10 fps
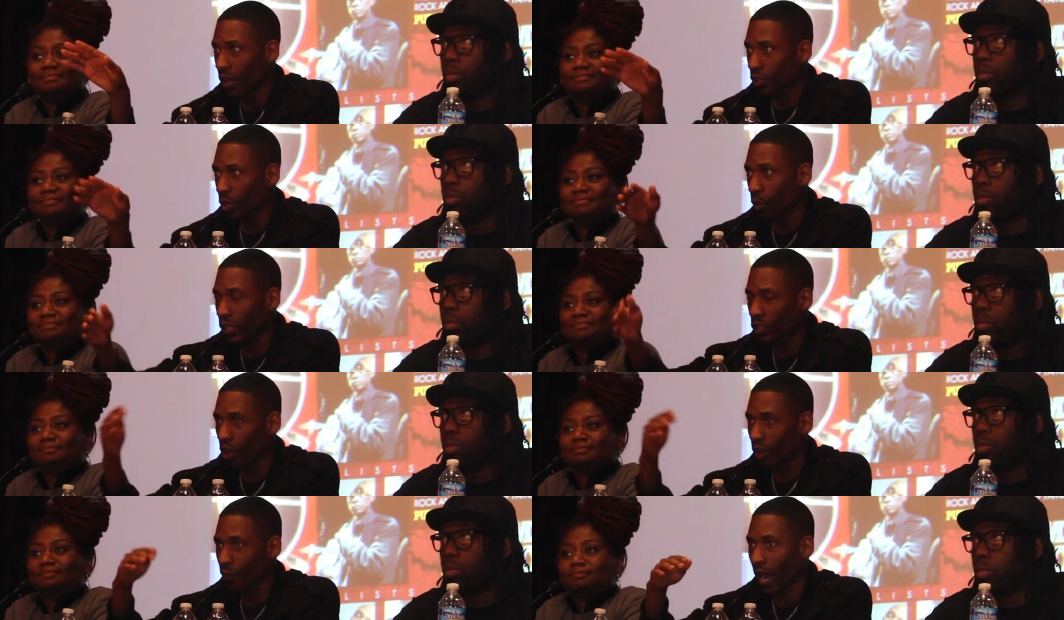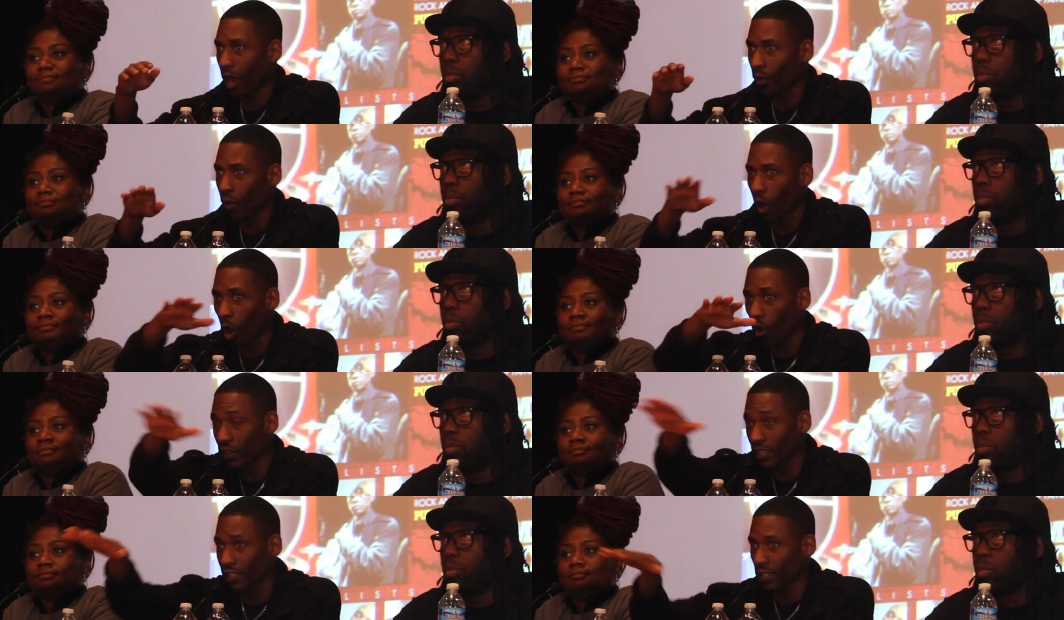Speaker 1: So we talk about
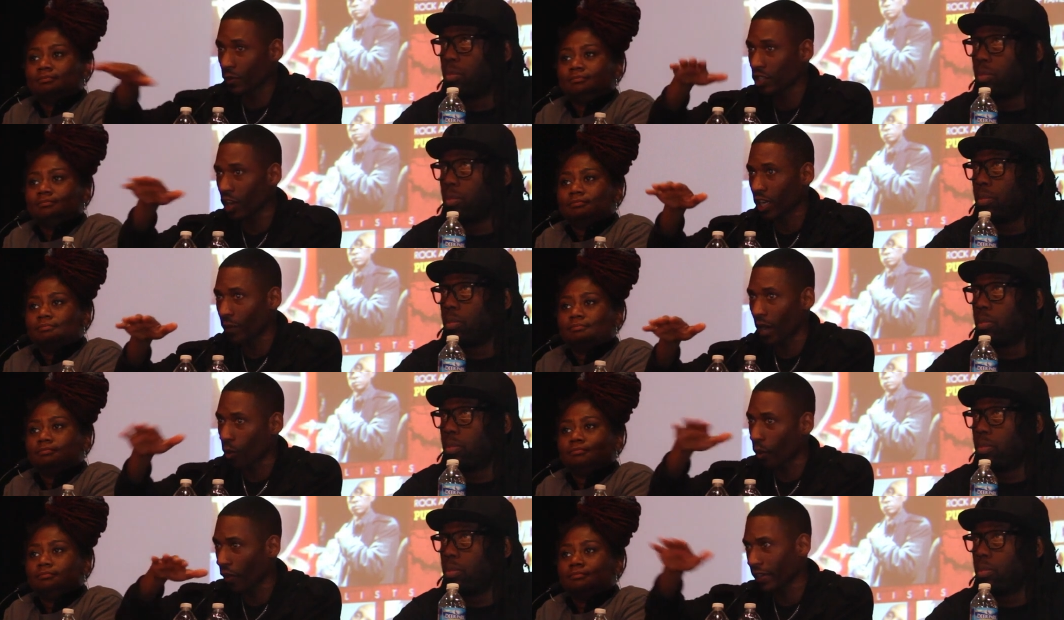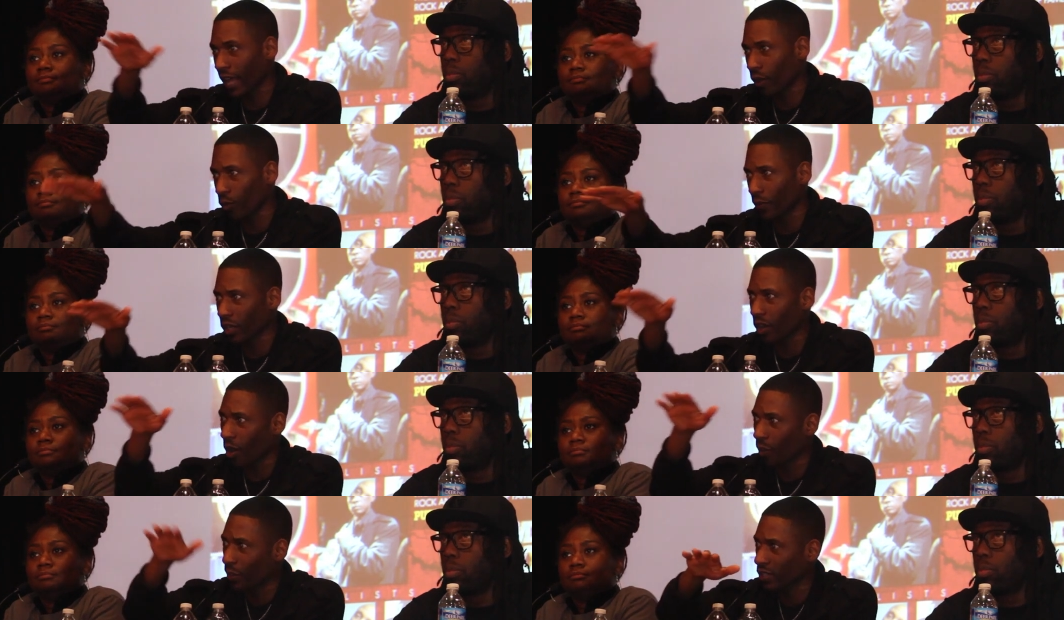all these things we're talking about, whether or not women are
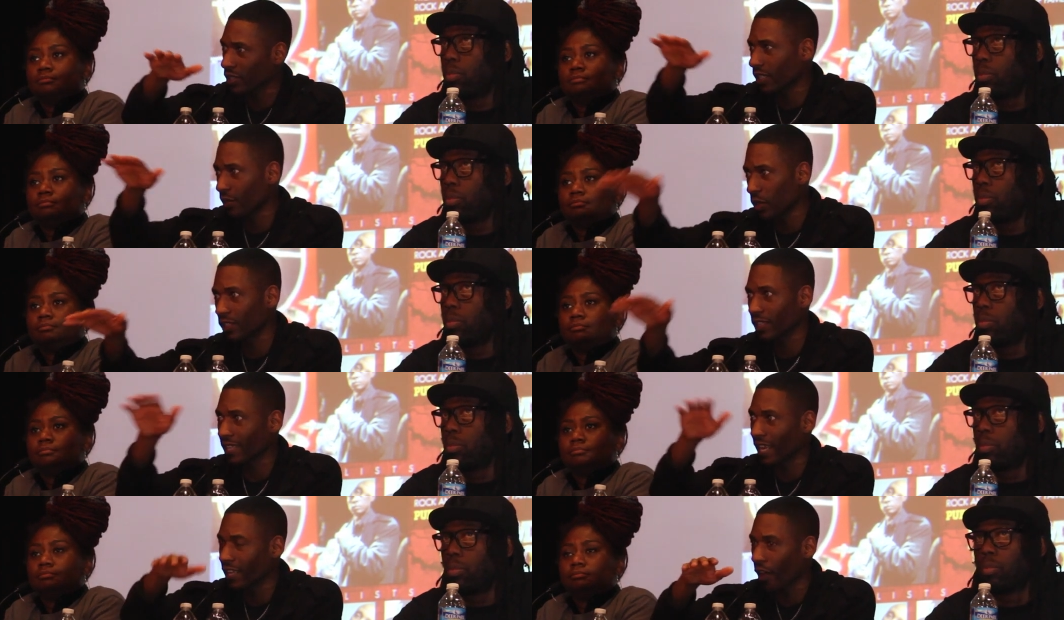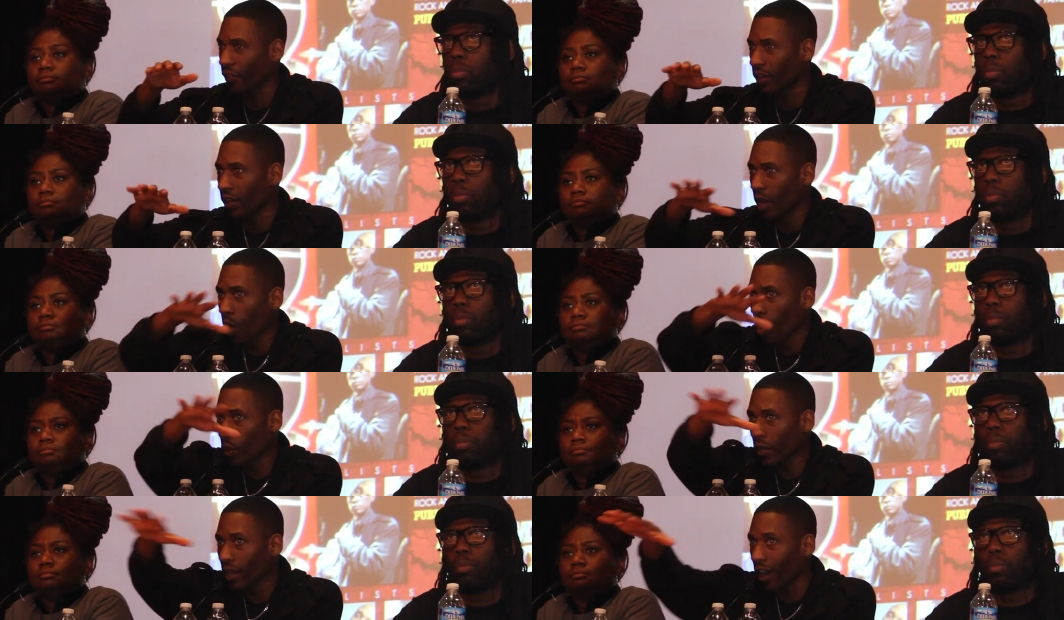called bitches in the music, this, that, and the other,
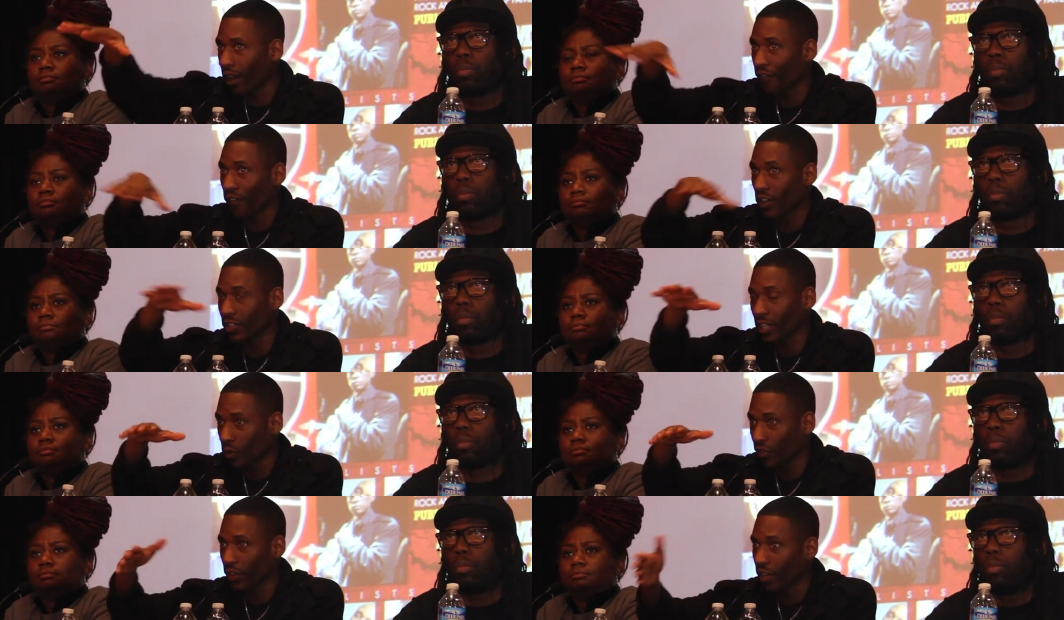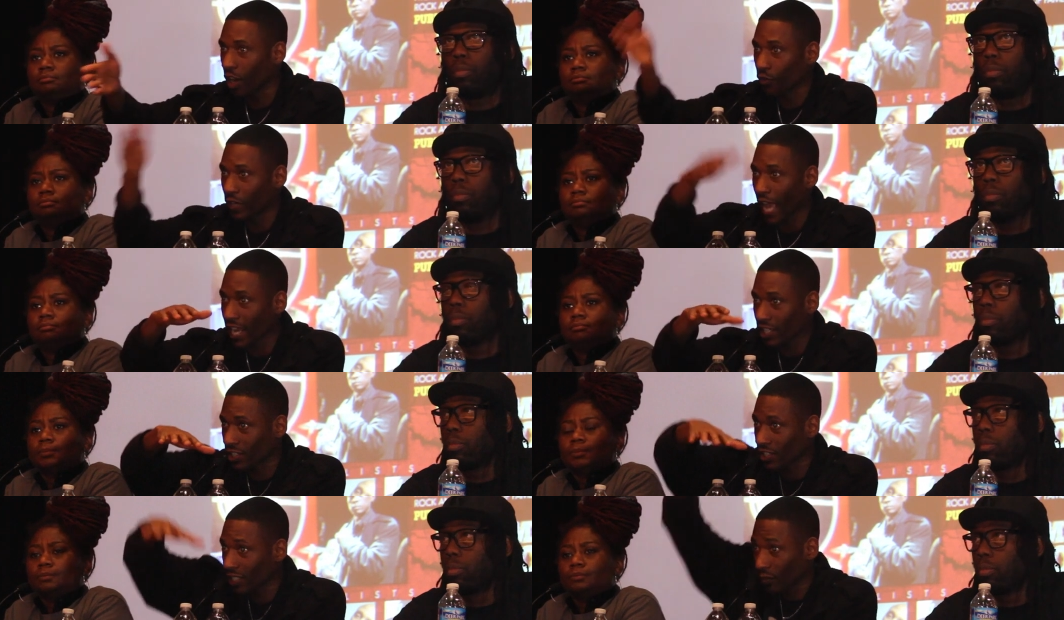we are functioning within a
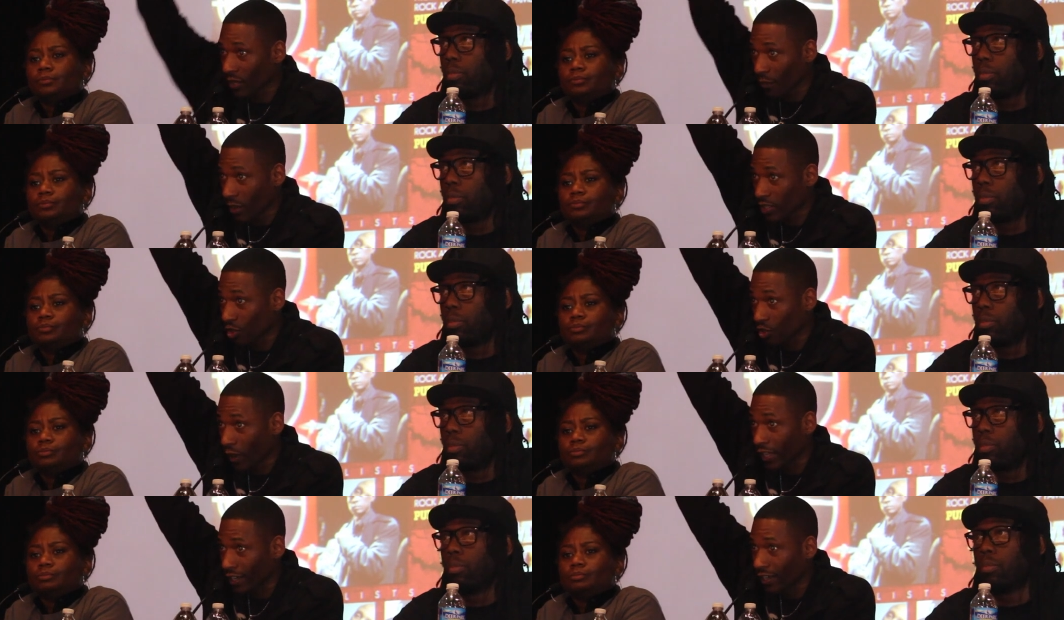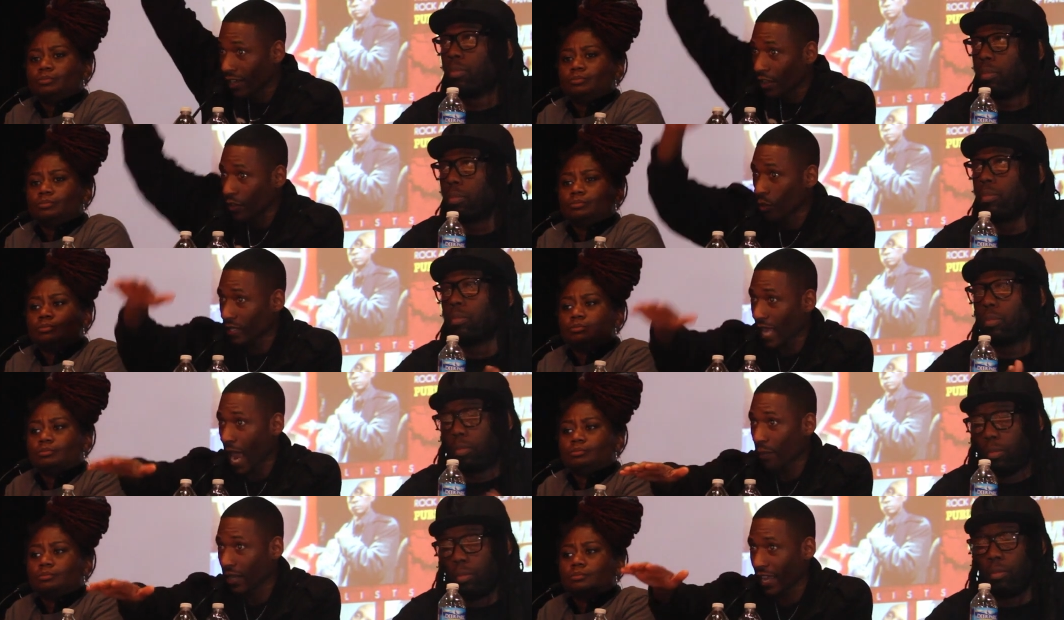reaction to something much greater than what's
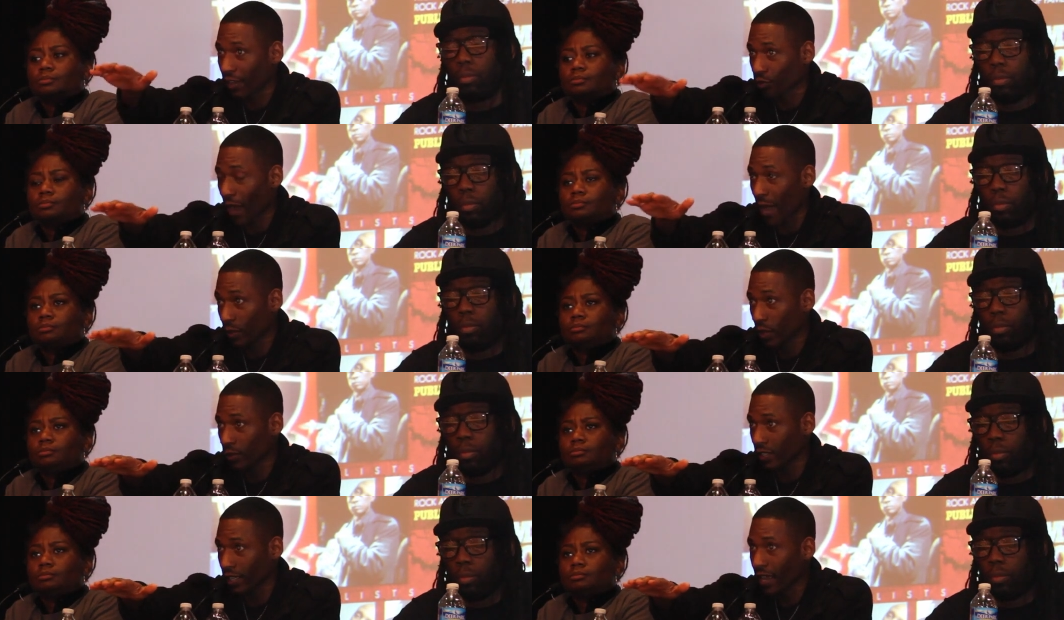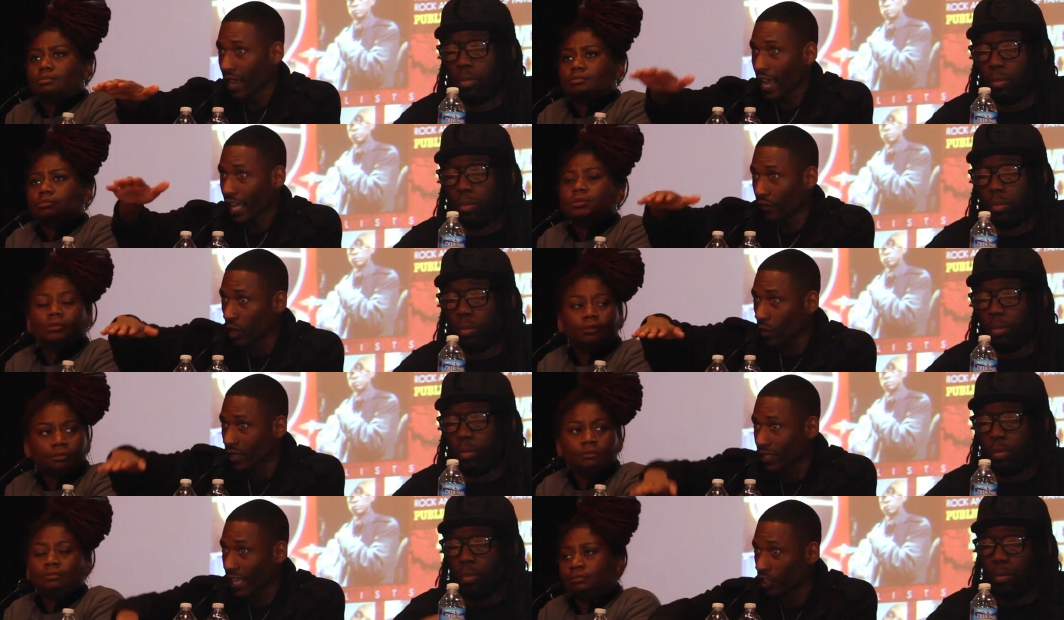happening in rap music. And if you
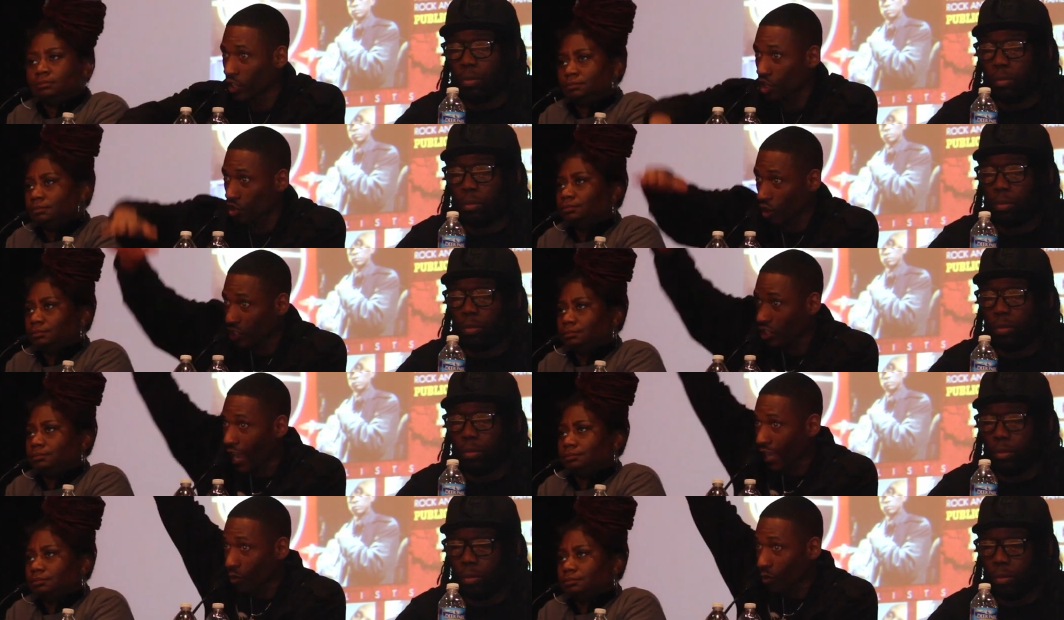don't understand the structure out